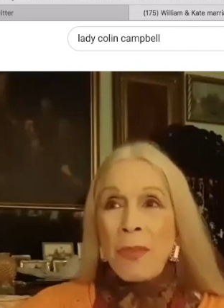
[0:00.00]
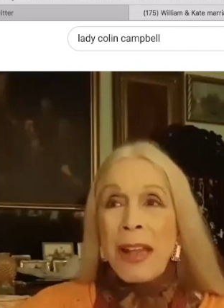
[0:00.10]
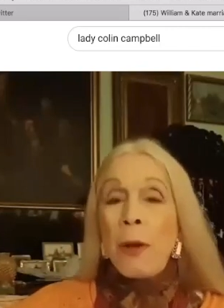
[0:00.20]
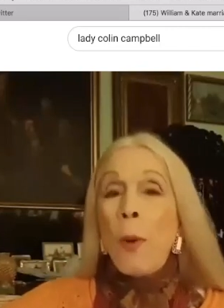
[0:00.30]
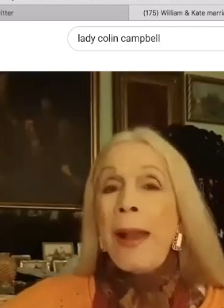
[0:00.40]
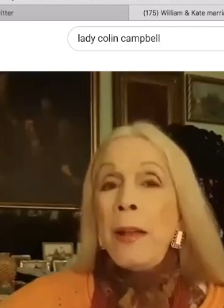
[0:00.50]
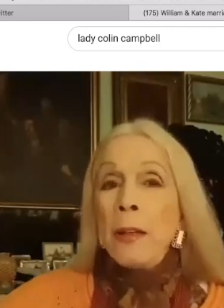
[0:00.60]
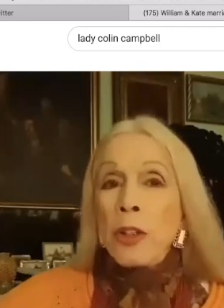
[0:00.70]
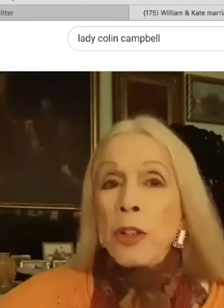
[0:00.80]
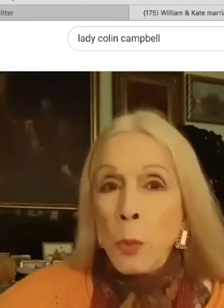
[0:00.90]
And when
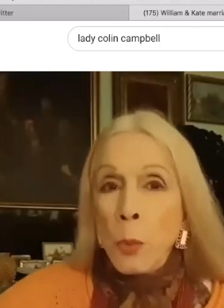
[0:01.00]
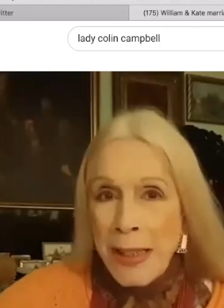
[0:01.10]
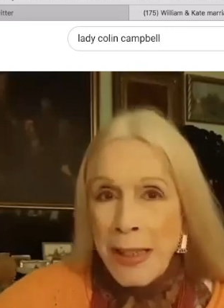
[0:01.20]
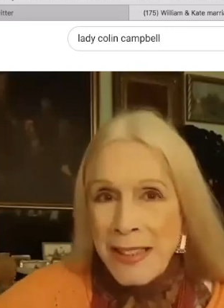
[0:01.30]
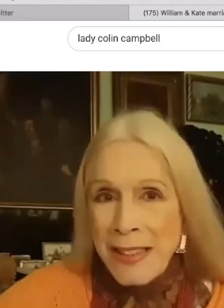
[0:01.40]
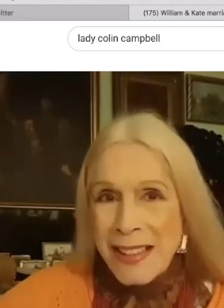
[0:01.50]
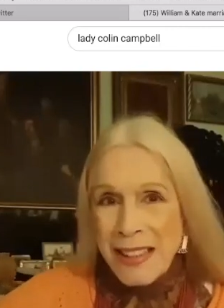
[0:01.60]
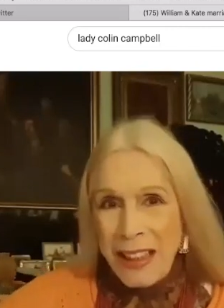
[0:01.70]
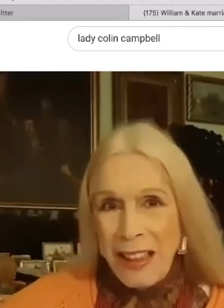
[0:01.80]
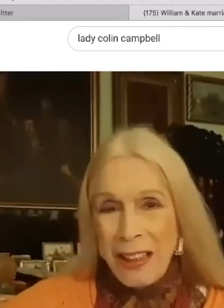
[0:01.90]
she
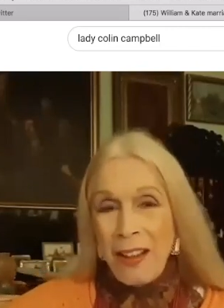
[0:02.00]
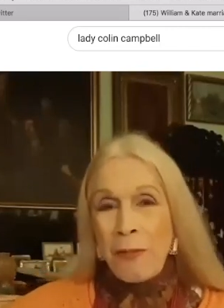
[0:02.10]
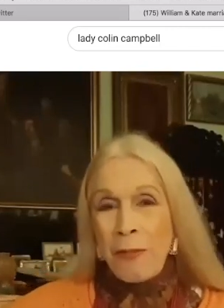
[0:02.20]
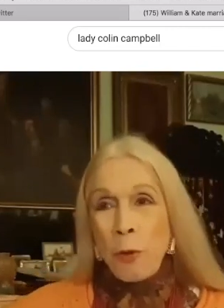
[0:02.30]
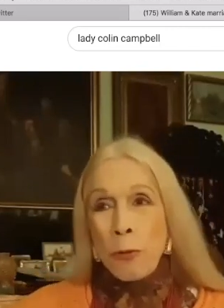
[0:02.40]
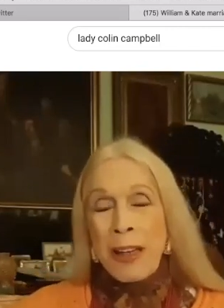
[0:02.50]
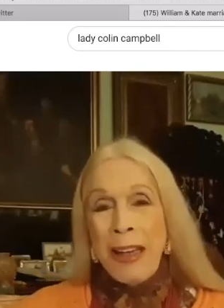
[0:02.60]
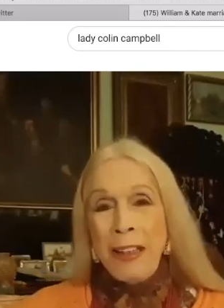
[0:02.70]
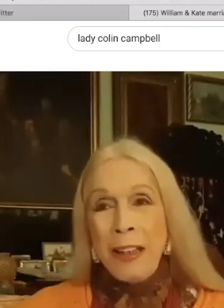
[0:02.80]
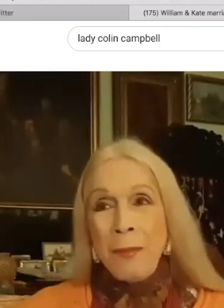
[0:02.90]
wasn't in the full
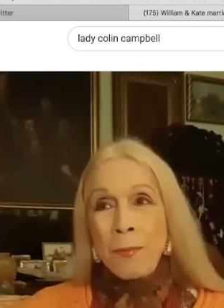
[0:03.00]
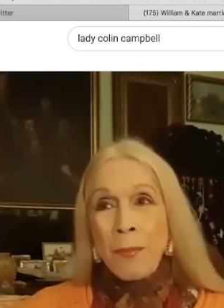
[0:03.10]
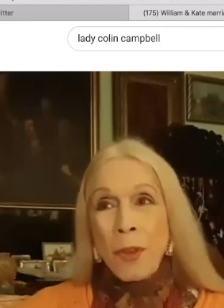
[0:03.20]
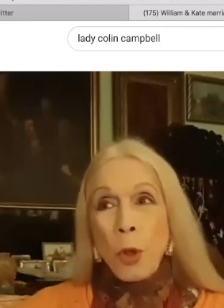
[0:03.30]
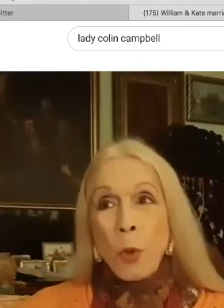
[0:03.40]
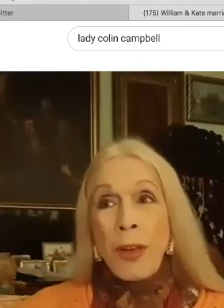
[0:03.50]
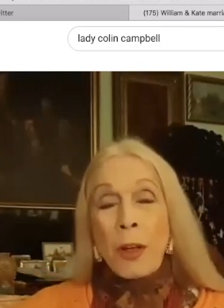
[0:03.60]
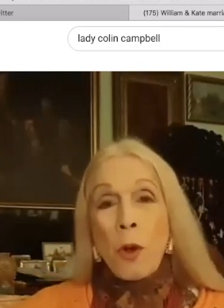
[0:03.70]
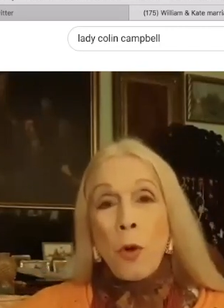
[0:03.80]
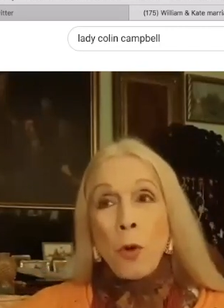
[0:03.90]
regalia, we
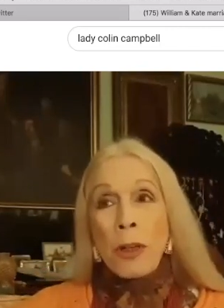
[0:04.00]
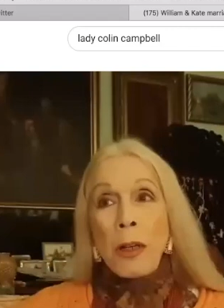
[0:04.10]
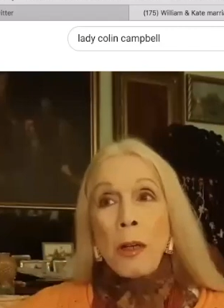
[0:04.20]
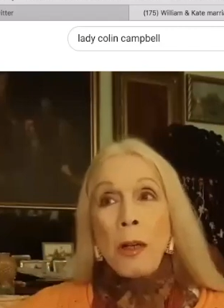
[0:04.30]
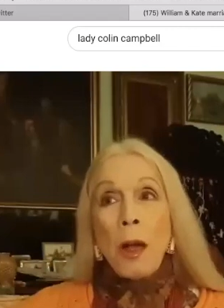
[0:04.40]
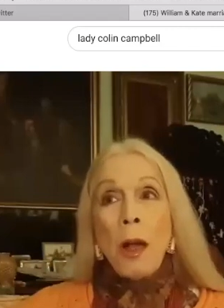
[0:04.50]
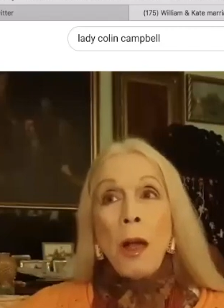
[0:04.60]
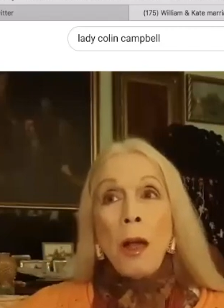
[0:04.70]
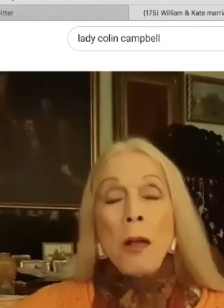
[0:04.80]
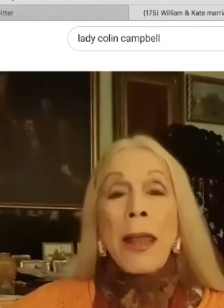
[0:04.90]
called
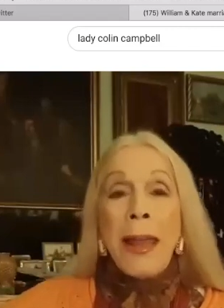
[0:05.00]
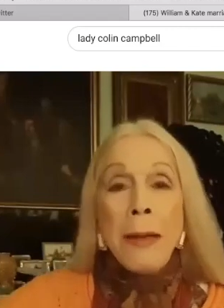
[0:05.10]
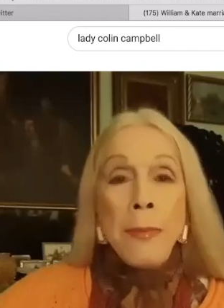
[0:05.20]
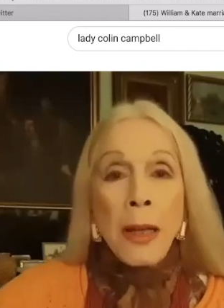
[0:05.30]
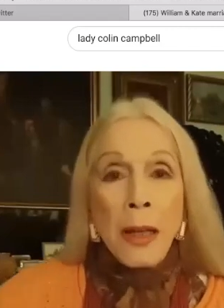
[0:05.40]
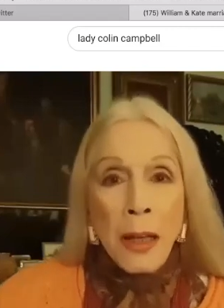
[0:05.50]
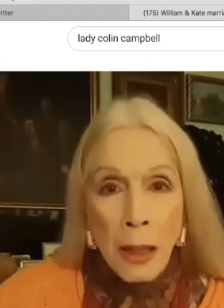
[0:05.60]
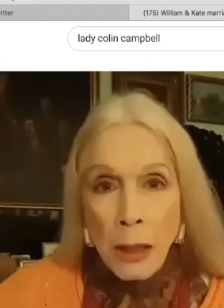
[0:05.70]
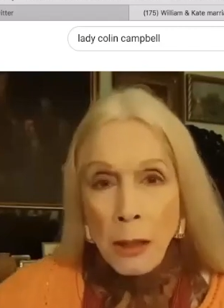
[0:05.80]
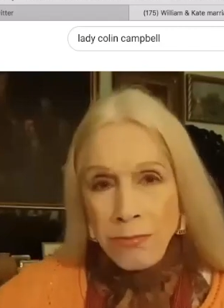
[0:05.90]
him
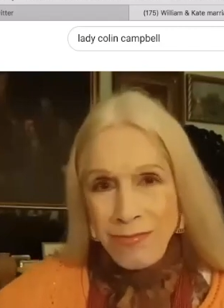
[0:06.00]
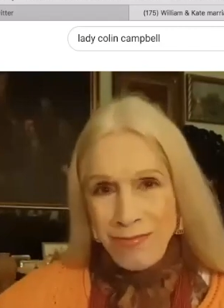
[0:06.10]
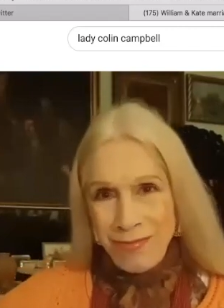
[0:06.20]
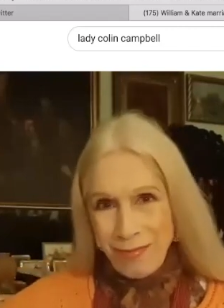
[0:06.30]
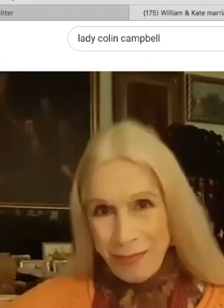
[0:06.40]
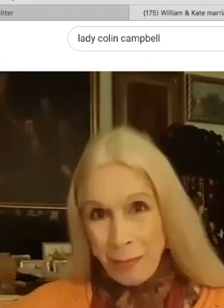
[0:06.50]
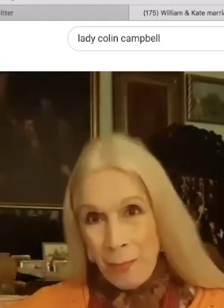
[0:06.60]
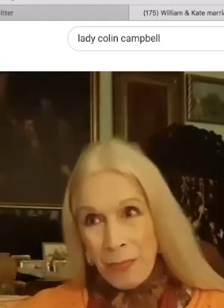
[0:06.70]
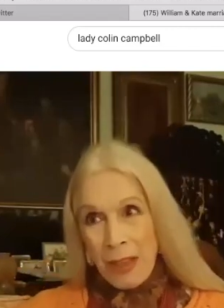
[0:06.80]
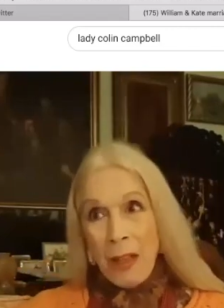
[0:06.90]
he.
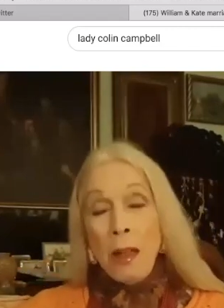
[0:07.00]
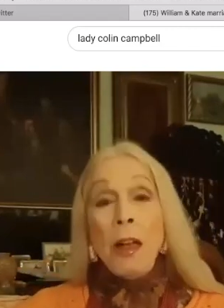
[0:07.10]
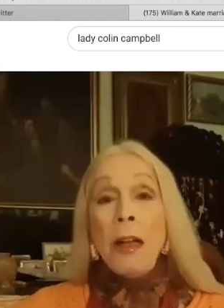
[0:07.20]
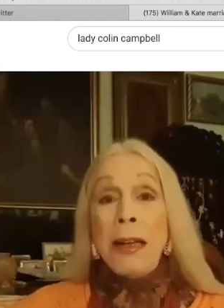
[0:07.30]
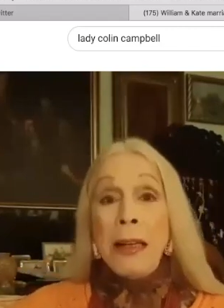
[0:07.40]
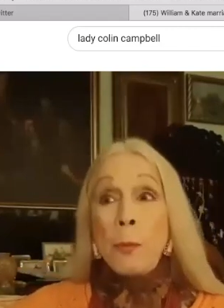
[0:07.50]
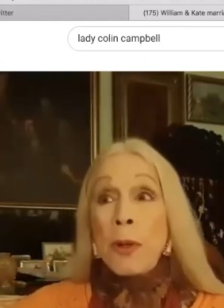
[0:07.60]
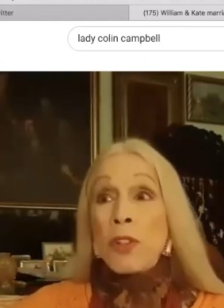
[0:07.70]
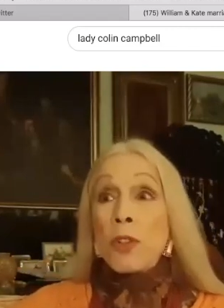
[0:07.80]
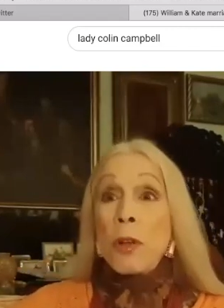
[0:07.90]
He
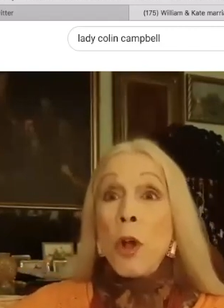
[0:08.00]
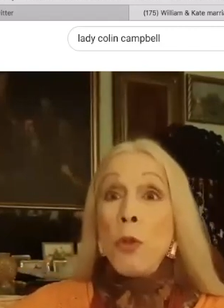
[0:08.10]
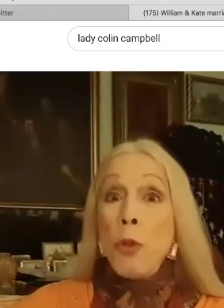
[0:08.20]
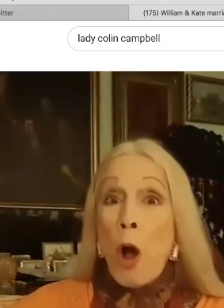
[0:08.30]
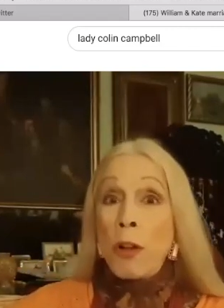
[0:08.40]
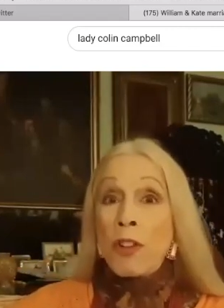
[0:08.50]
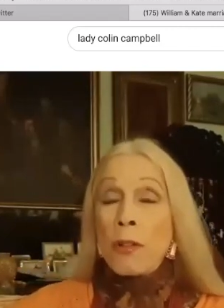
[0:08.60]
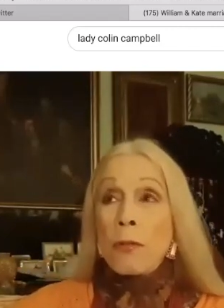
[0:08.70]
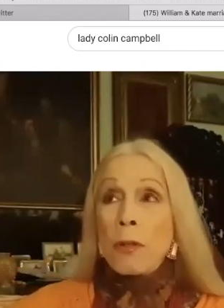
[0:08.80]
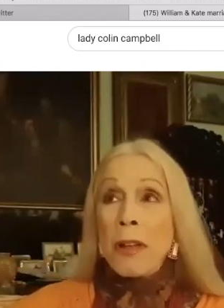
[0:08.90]
was
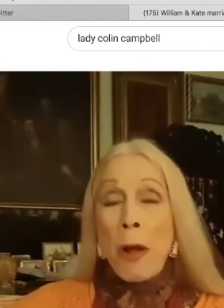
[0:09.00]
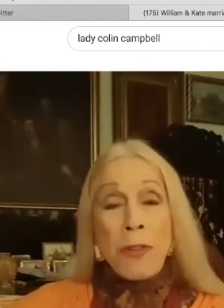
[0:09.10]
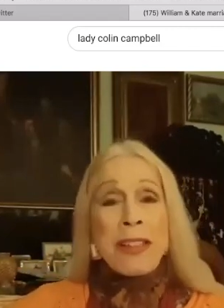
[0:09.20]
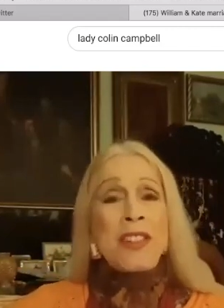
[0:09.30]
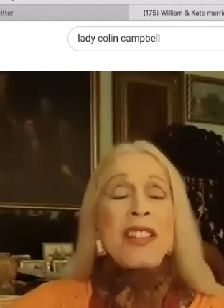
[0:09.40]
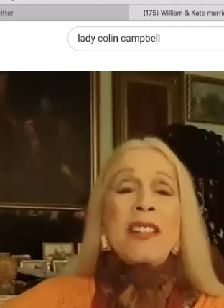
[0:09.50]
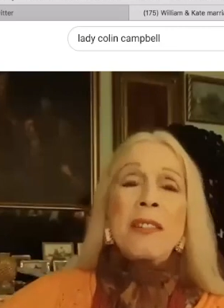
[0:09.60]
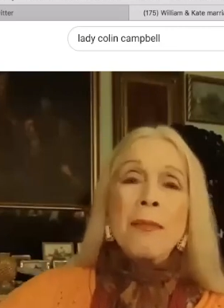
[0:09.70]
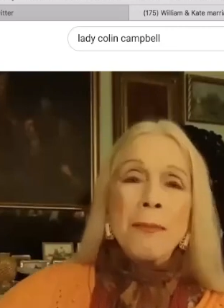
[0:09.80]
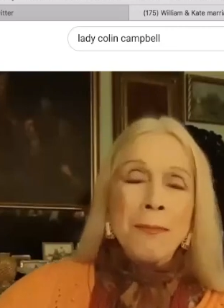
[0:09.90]
not, now this is
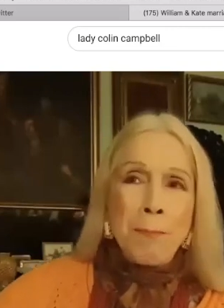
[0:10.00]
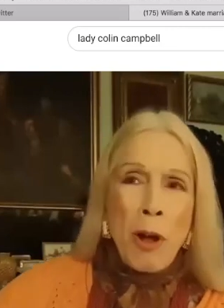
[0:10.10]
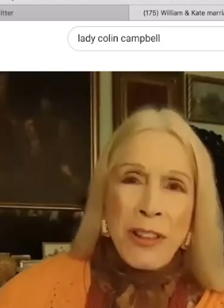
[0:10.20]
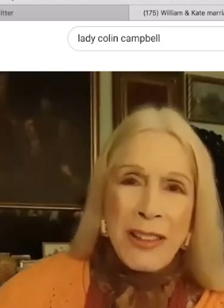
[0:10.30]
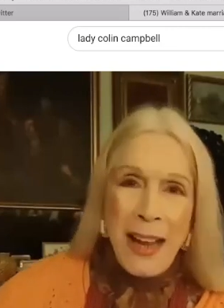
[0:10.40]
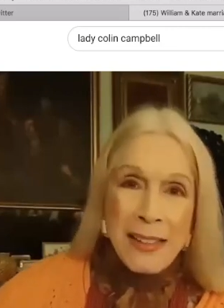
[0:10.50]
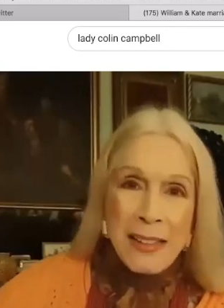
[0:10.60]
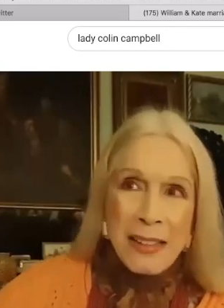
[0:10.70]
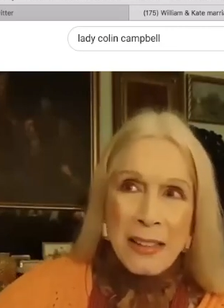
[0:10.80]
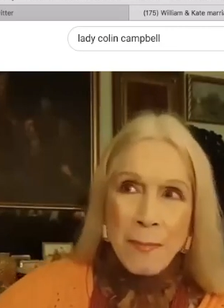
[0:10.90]
just
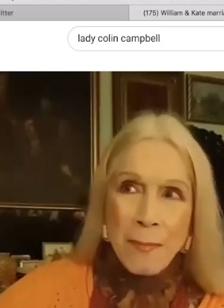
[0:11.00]
politesse.